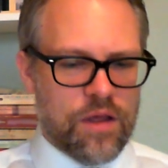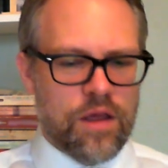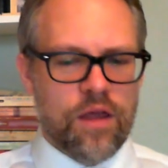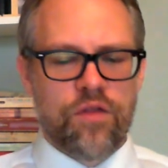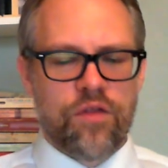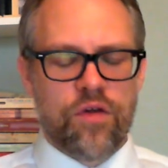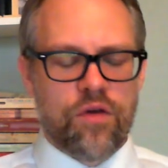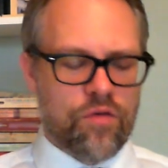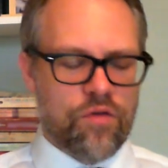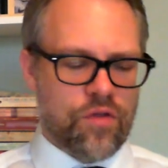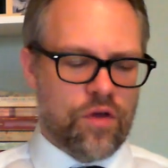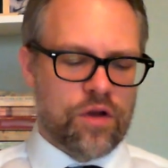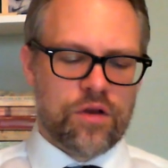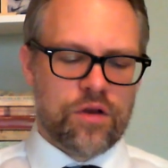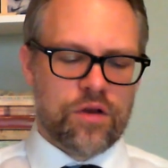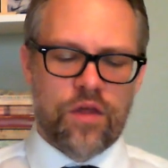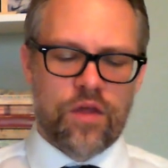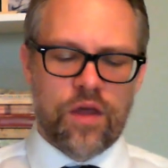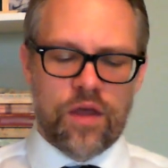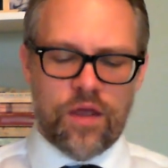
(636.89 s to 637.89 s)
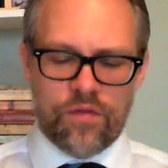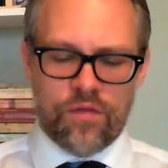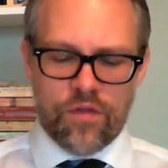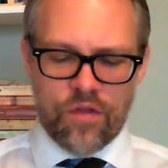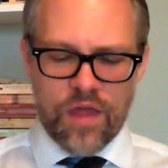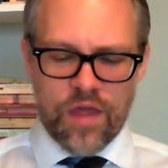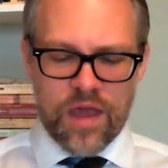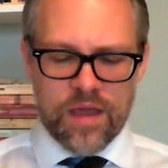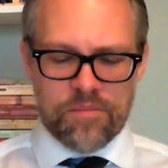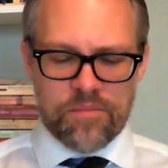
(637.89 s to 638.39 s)
As he goes on to say, in the
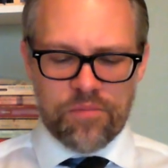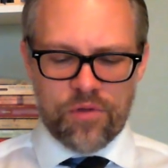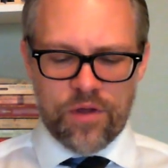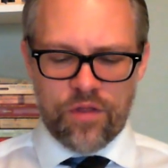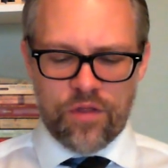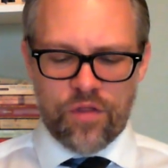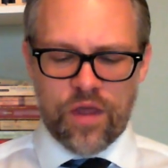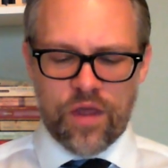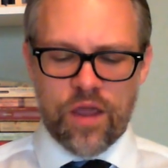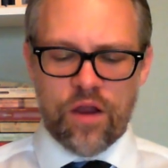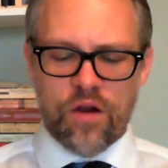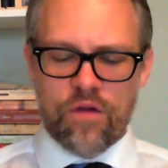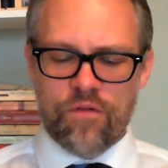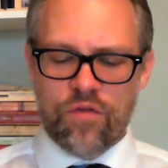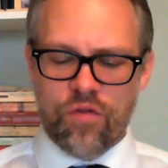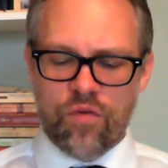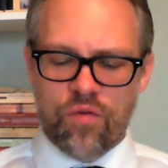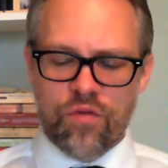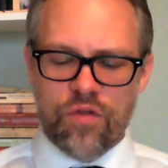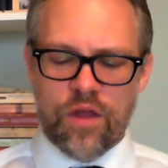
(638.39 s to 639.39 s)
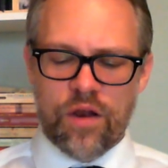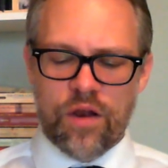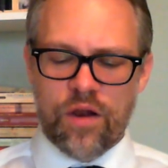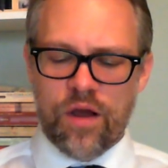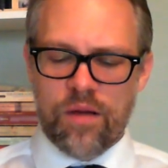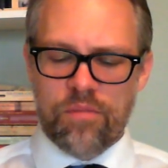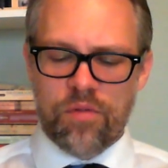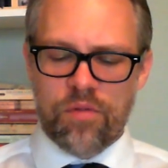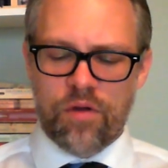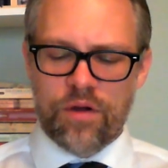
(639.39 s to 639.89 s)
second place, the care of souls
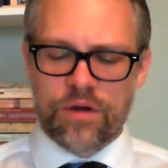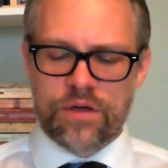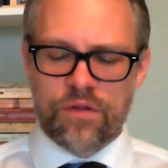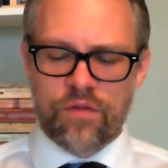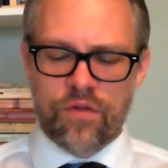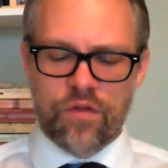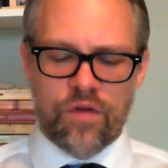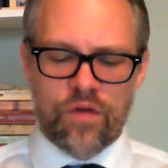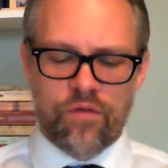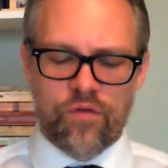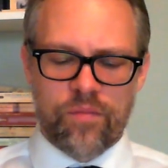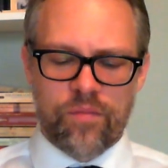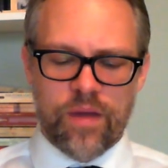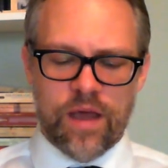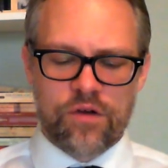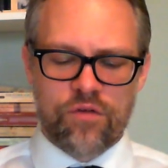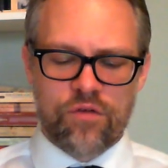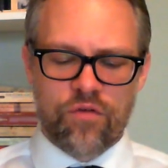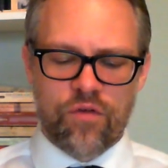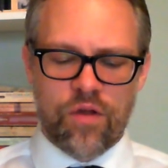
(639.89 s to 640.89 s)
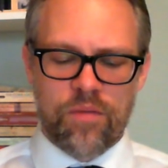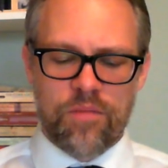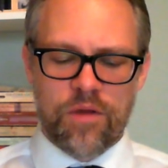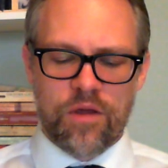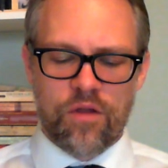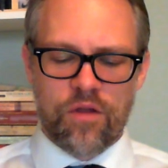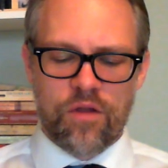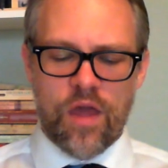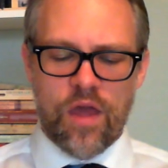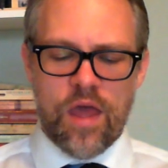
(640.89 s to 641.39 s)
cannot belong to the civil magistrate
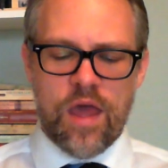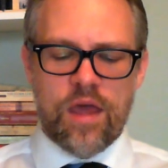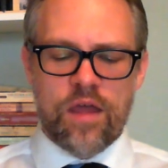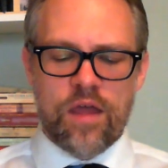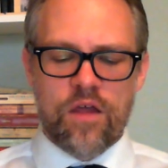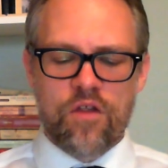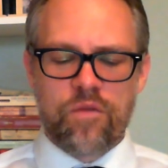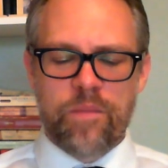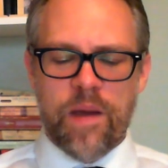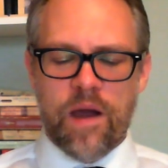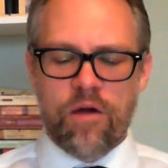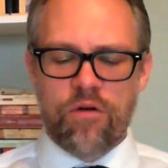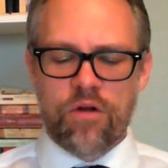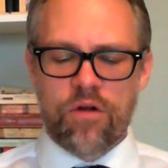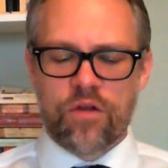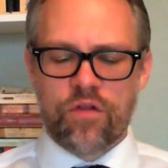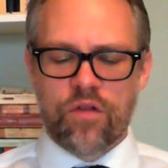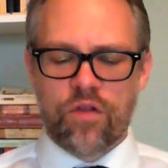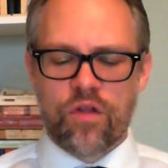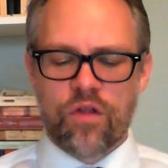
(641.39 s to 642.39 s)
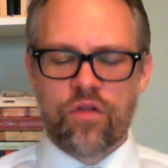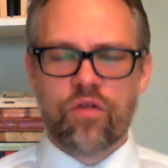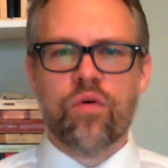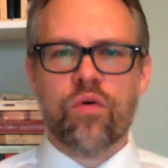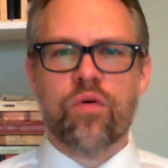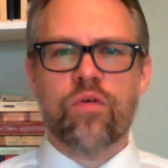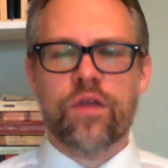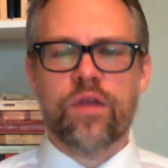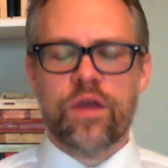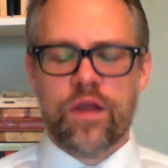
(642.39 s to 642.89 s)
because his power consists
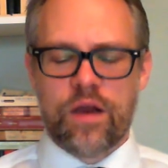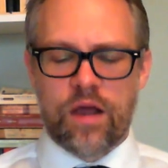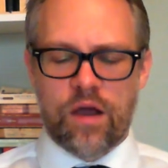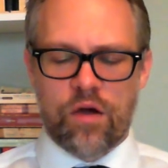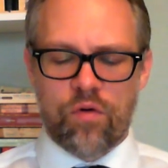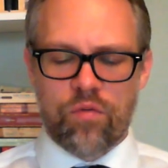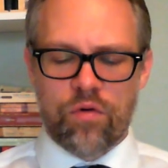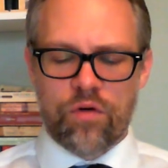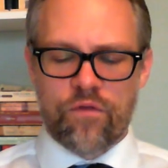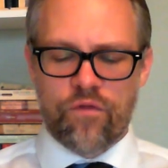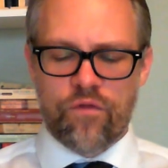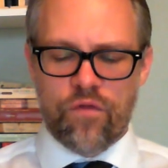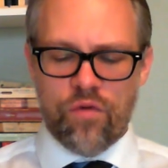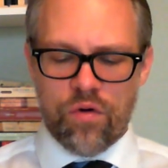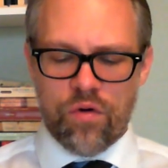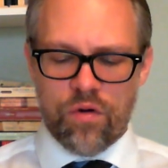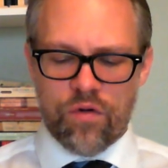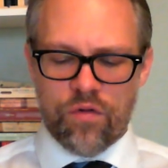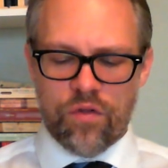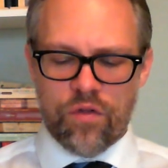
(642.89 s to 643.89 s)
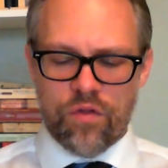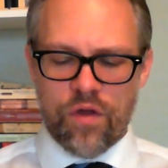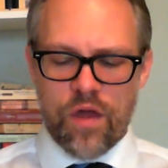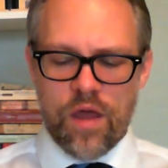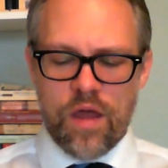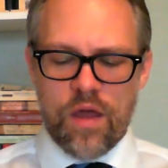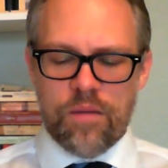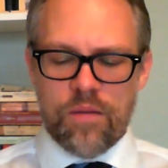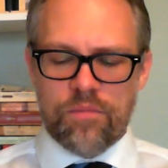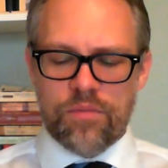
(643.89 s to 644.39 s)
only in outward force.
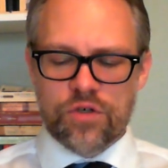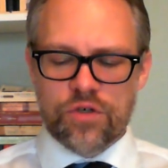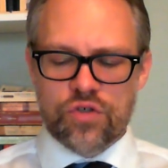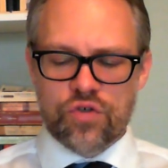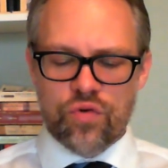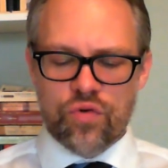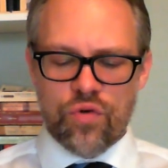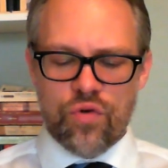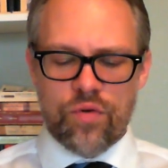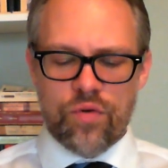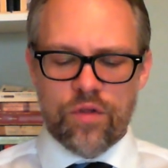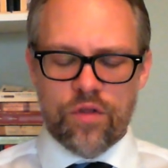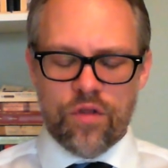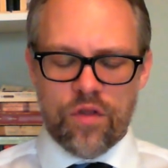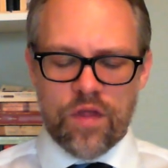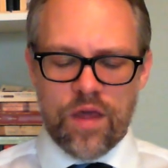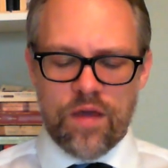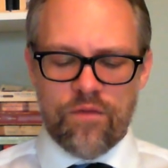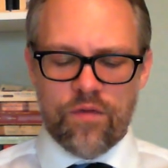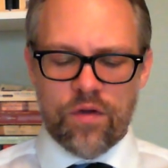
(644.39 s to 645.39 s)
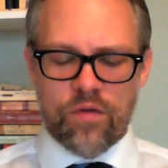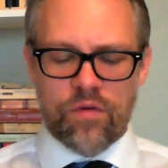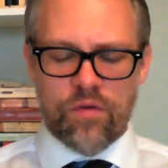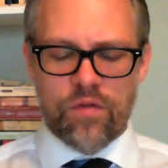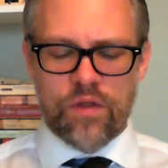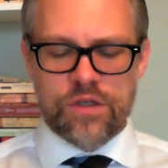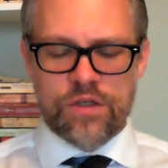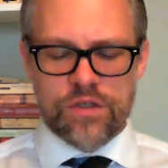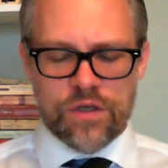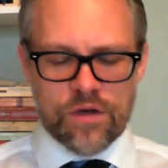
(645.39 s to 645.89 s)
But true and saving
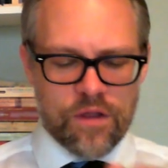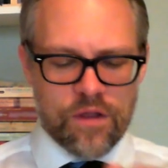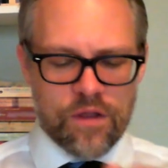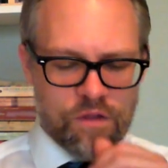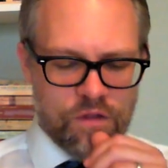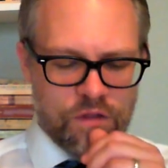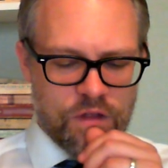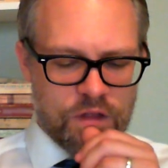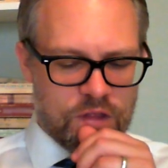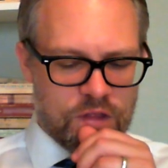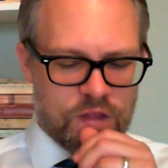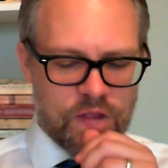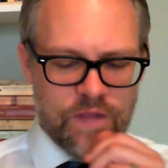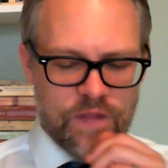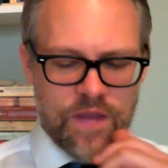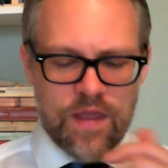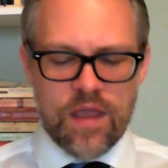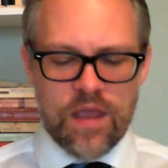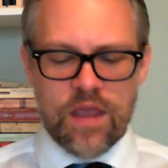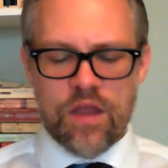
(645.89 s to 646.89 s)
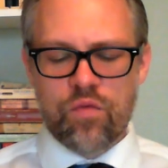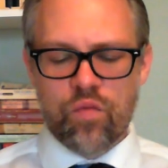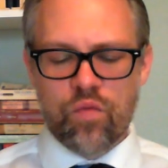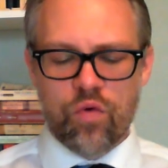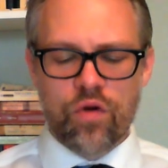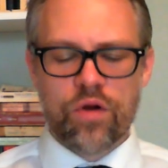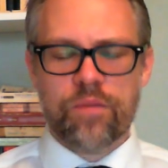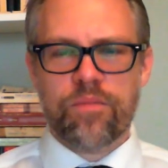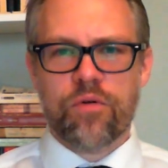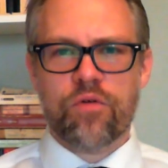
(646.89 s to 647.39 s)
religion consists in the
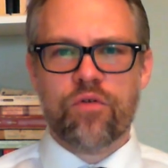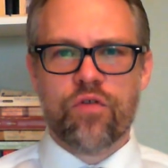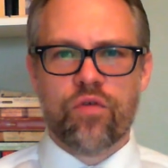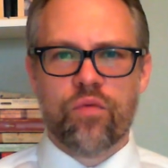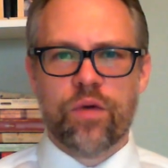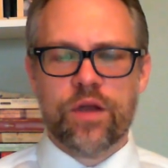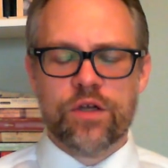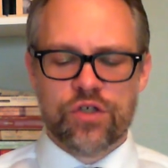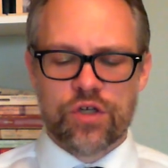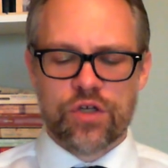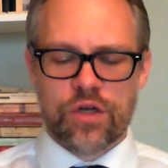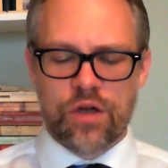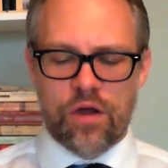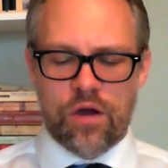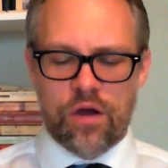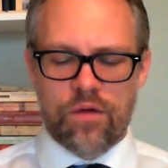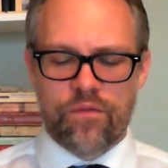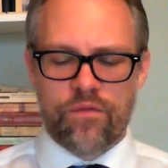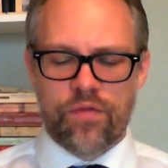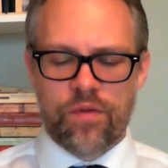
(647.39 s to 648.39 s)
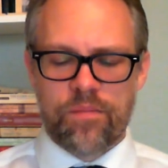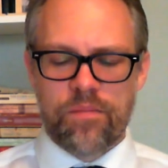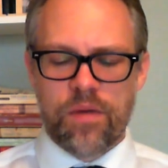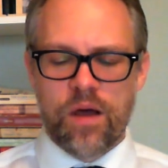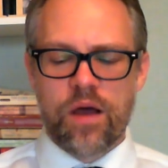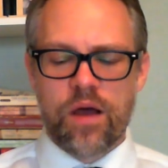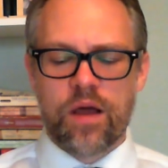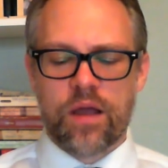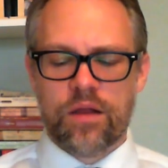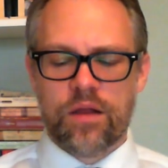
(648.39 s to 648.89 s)
inward persuasion of the
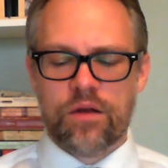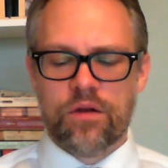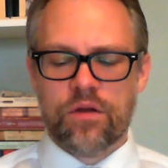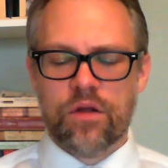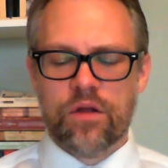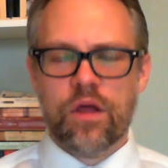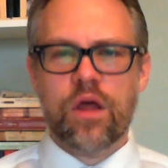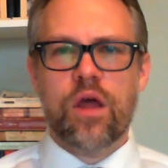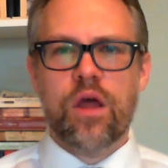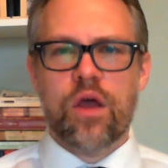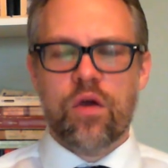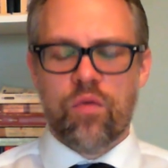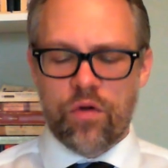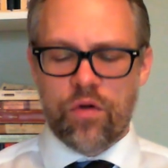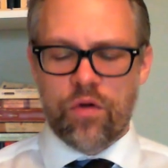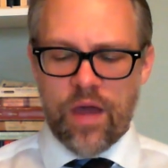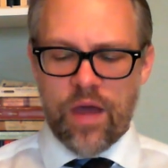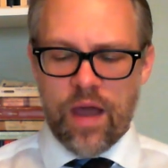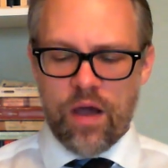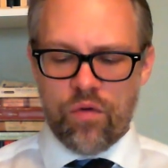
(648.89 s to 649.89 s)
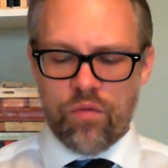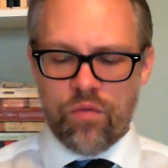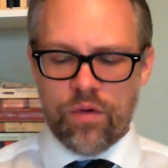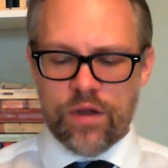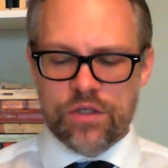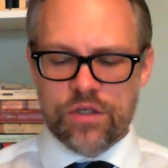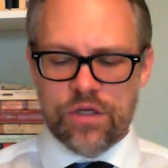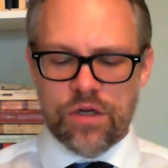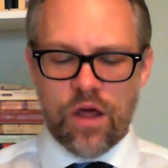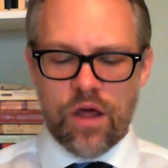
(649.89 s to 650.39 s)
mind, without
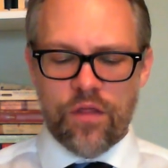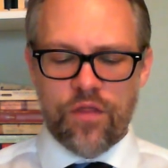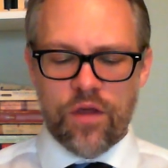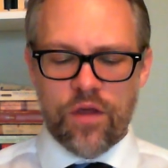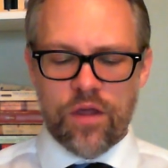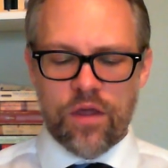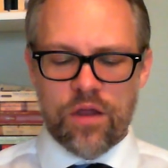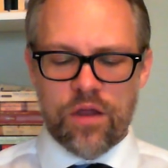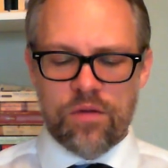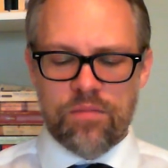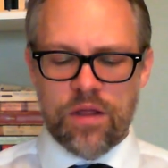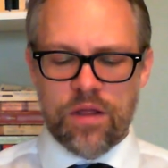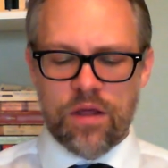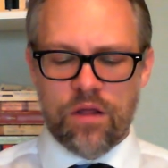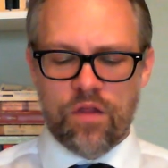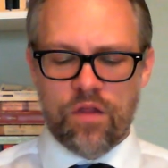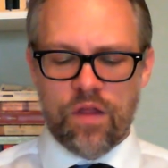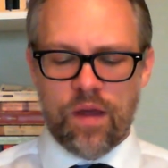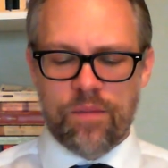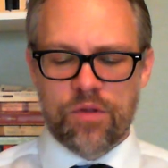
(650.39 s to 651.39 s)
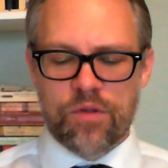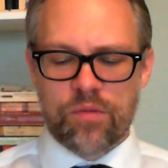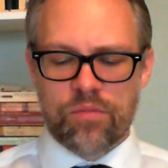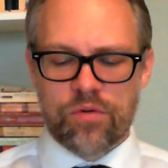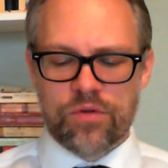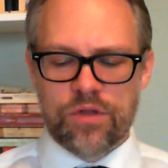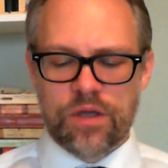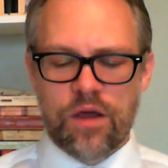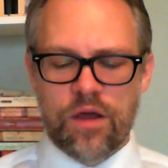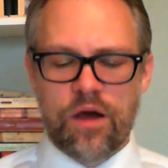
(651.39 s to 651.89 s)
which nothing can be
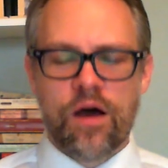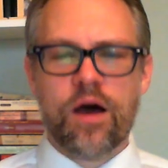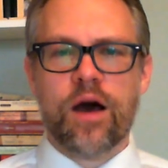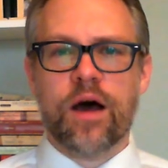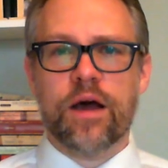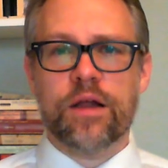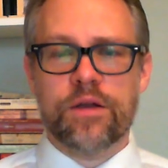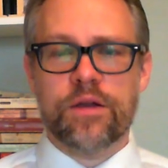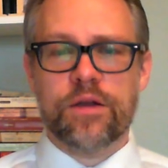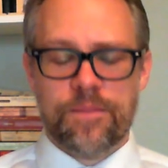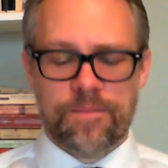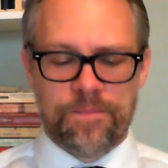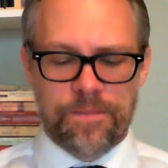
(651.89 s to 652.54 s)
acceptable to God.